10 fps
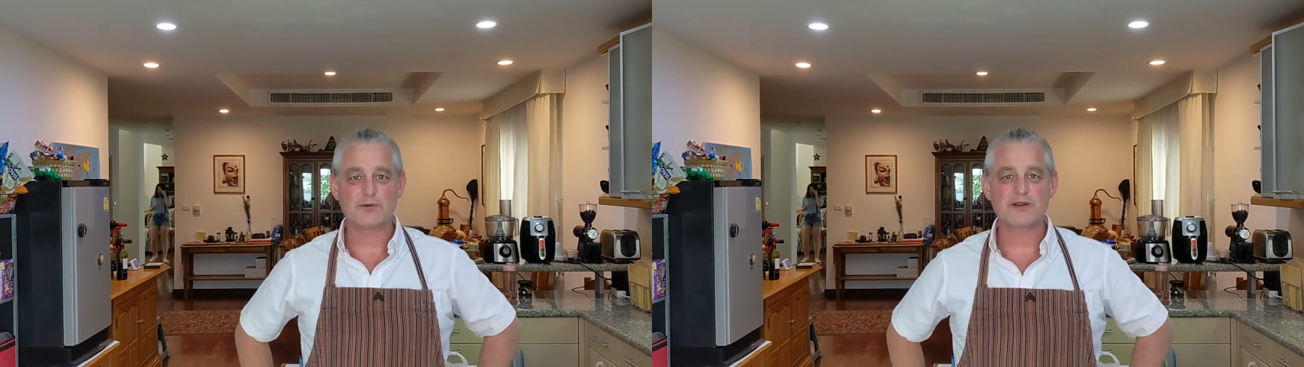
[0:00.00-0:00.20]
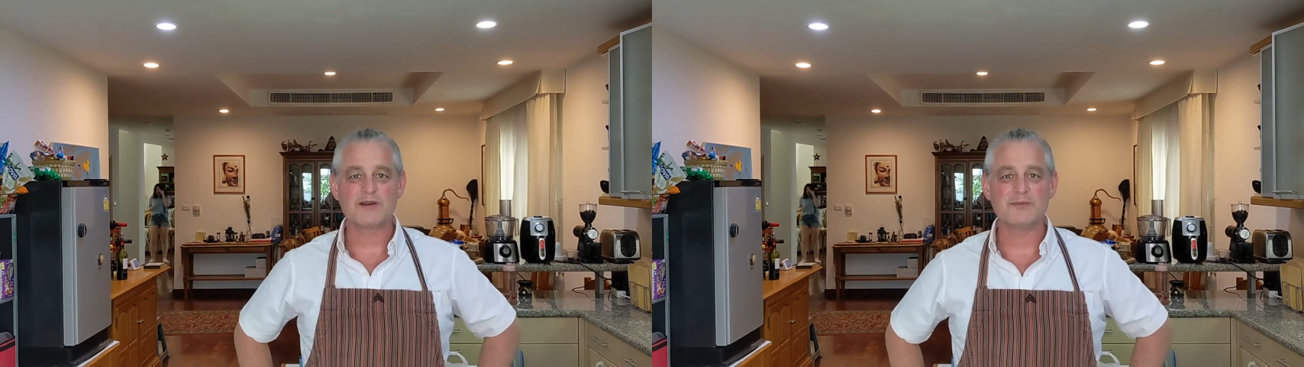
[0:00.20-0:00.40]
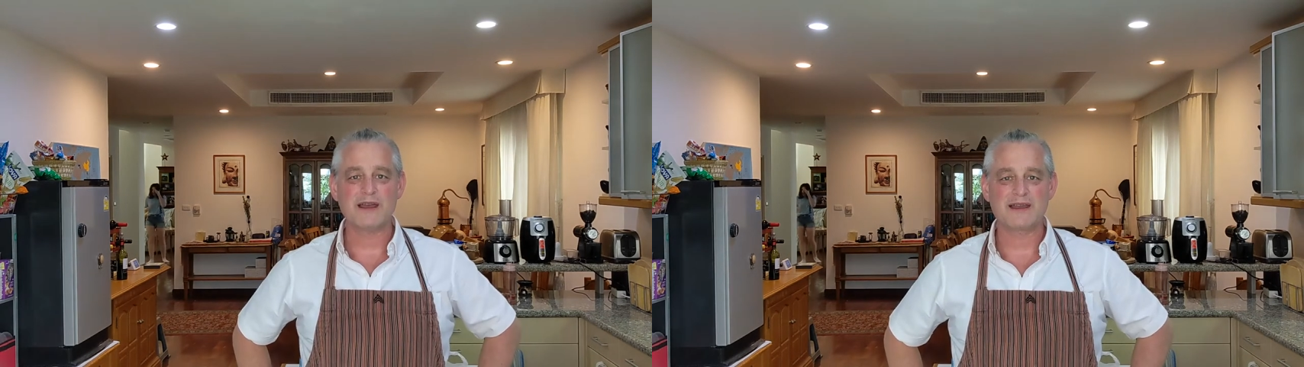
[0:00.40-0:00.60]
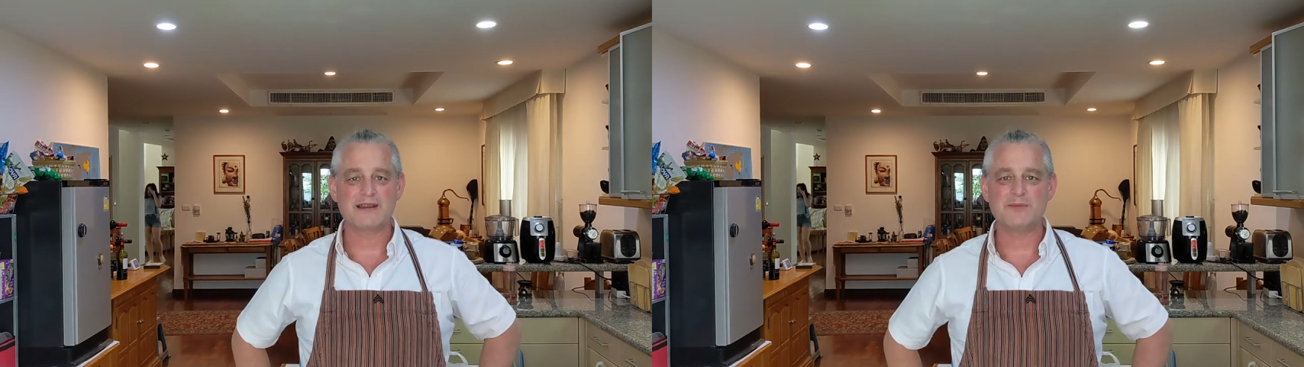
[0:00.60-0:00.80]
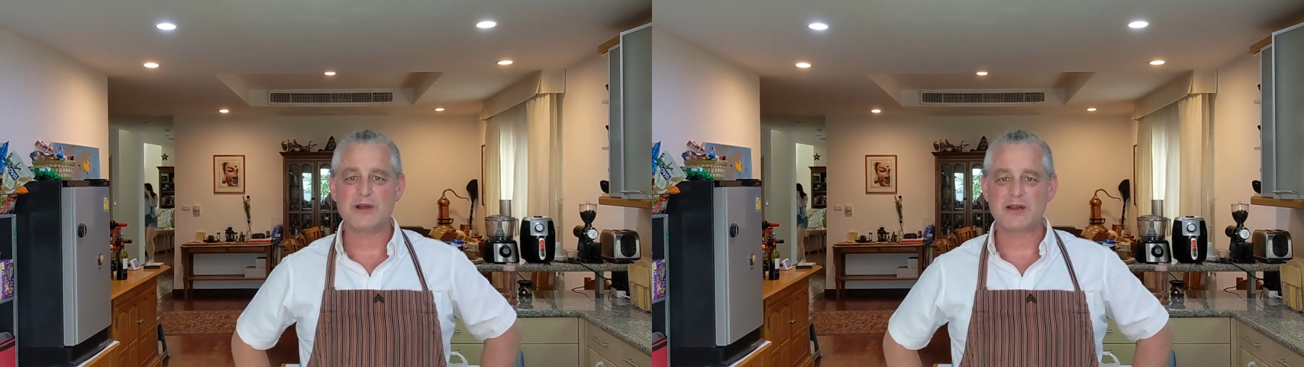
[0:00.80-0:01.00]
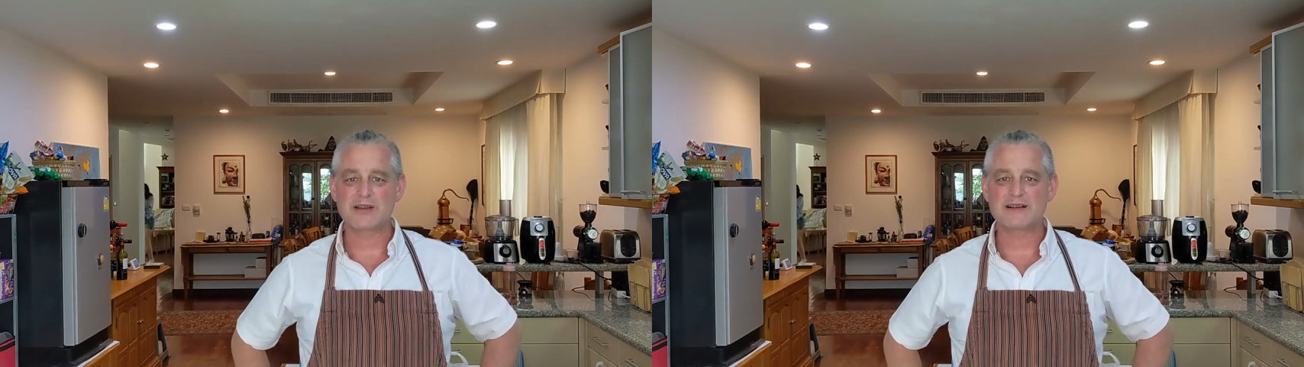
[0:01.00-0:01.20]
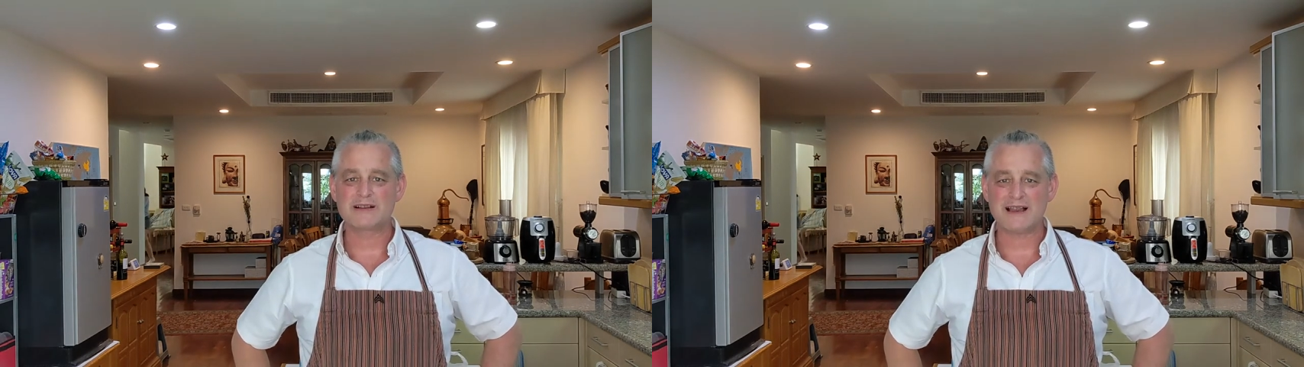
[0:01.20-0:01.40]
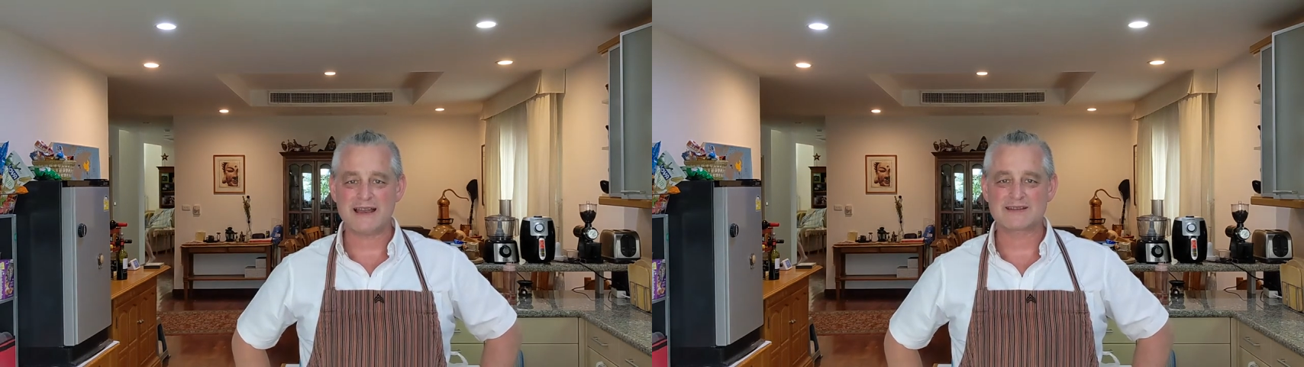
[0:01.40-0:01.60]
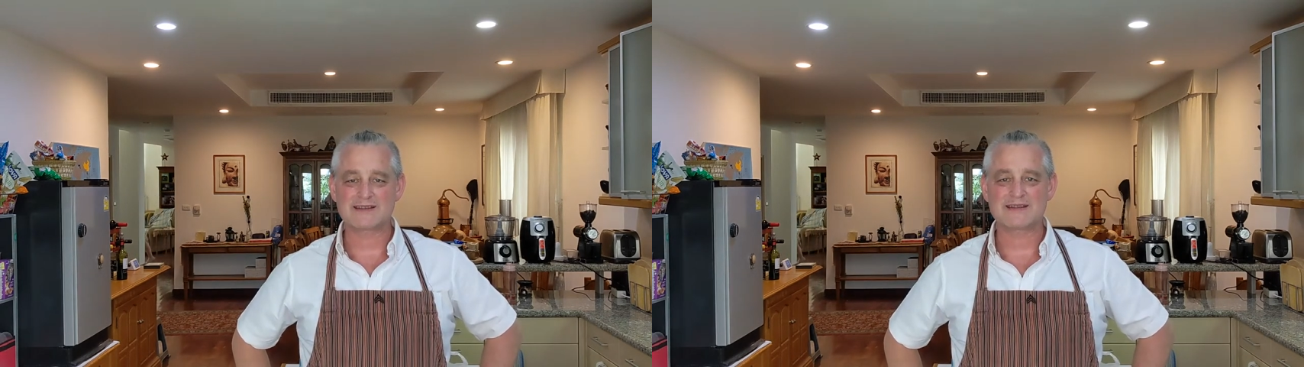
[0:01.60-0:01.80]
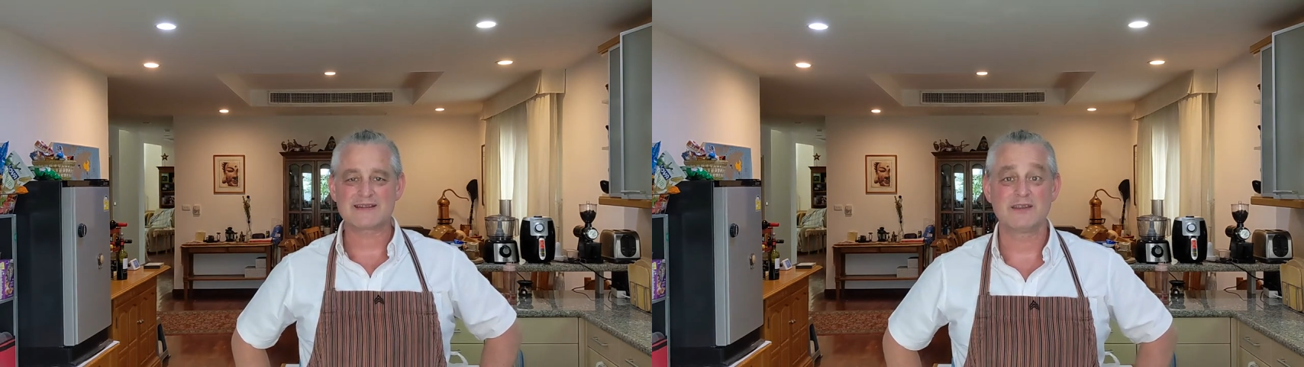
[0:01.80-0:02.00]
we're going to make an American
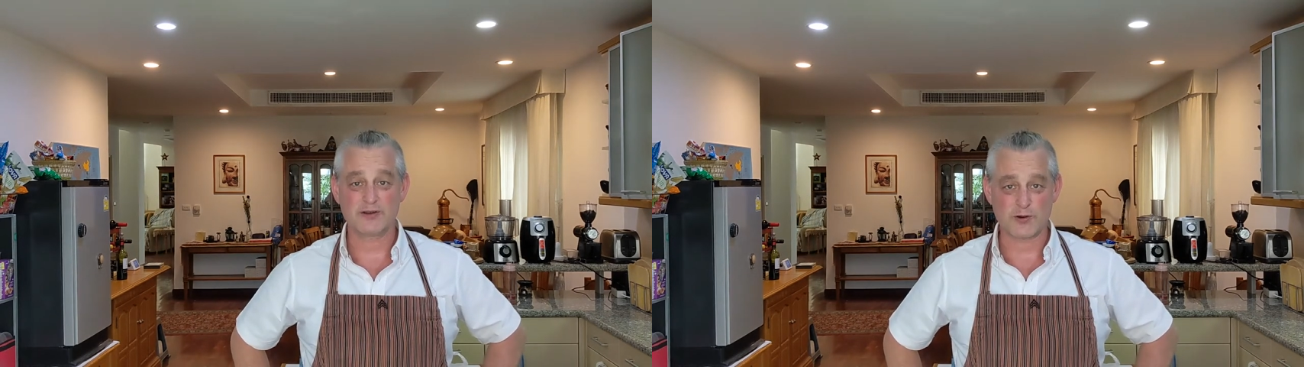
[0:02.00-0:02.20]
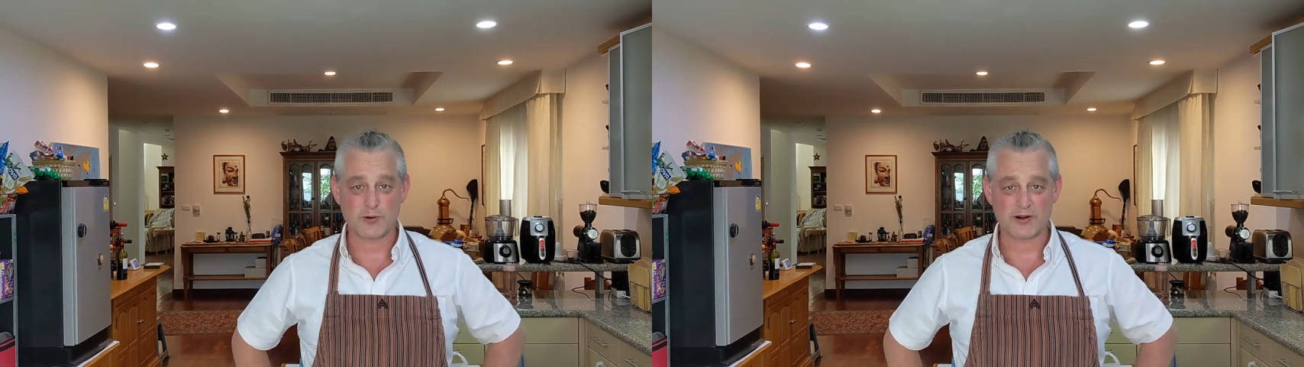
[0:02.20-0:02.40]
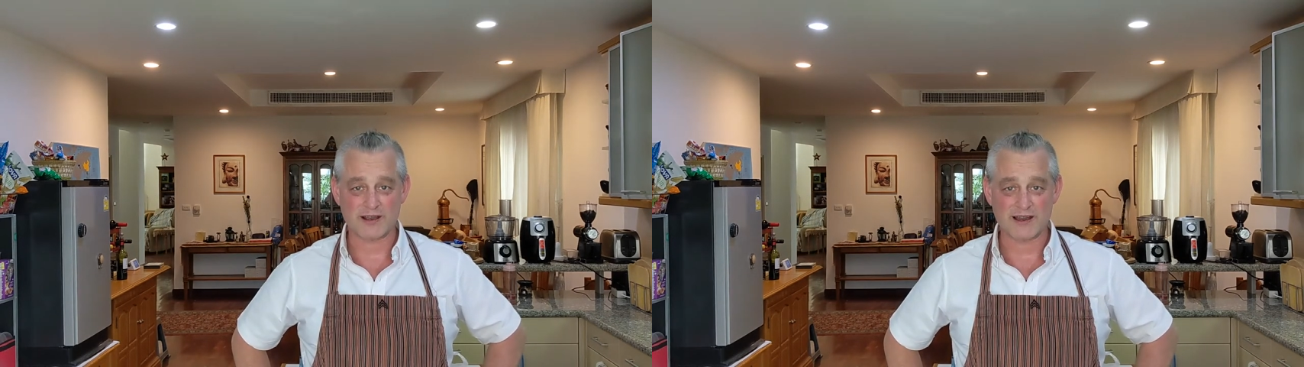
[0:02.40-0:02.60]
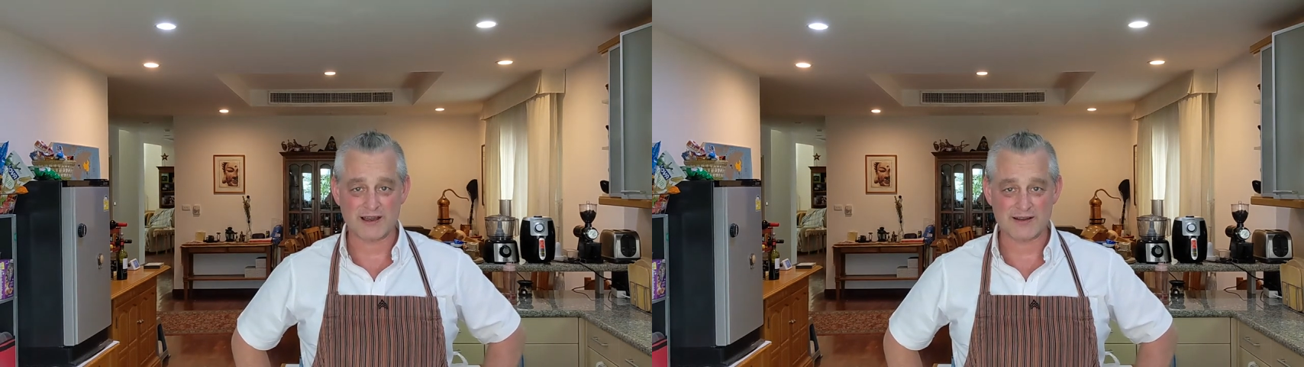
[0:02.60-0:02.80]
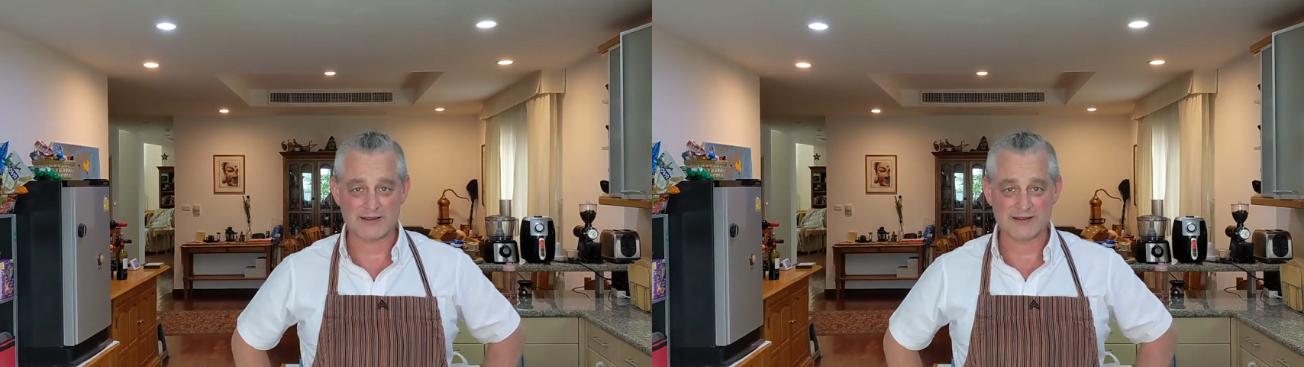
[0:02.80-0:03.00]
classic, the corn dog.